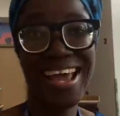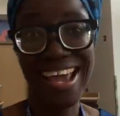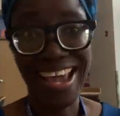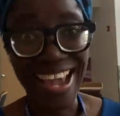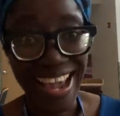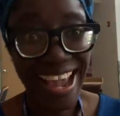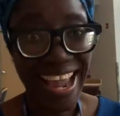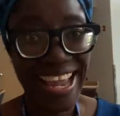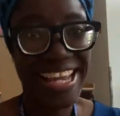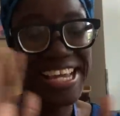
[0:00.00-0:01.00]

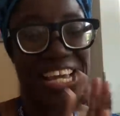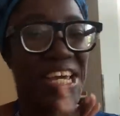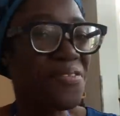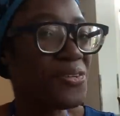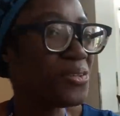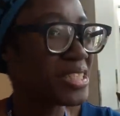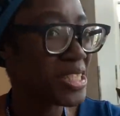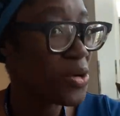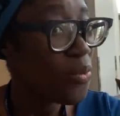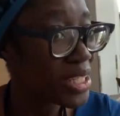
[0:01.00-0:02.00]
Hey, if you're
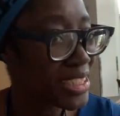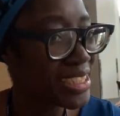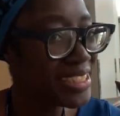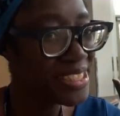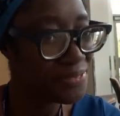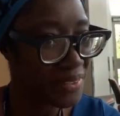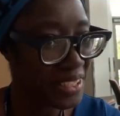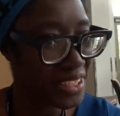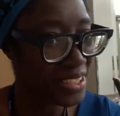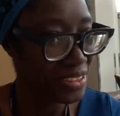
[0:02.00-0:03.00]
still watching this
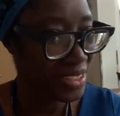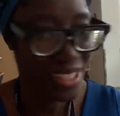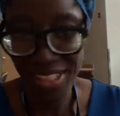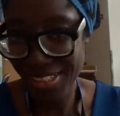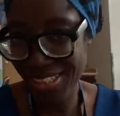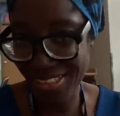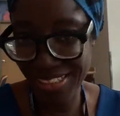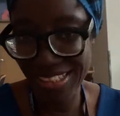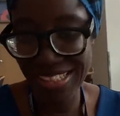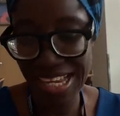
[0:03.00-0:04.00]
video till
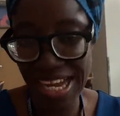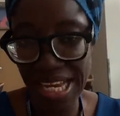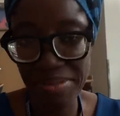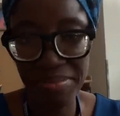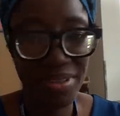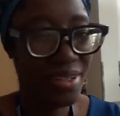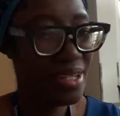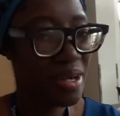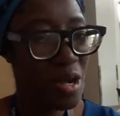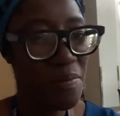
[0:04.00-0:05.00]
this time,
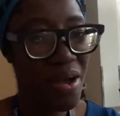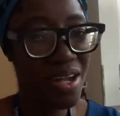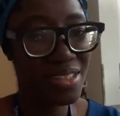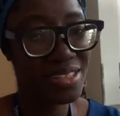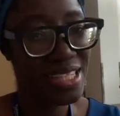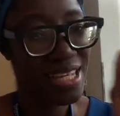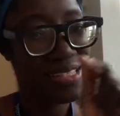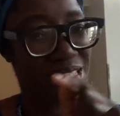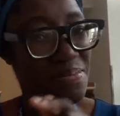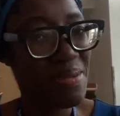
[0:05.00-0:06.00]
Come on,
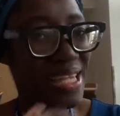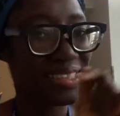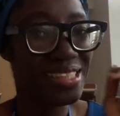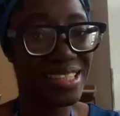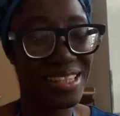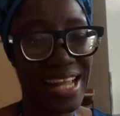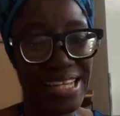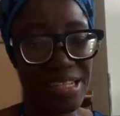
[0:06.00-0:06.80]
smash that like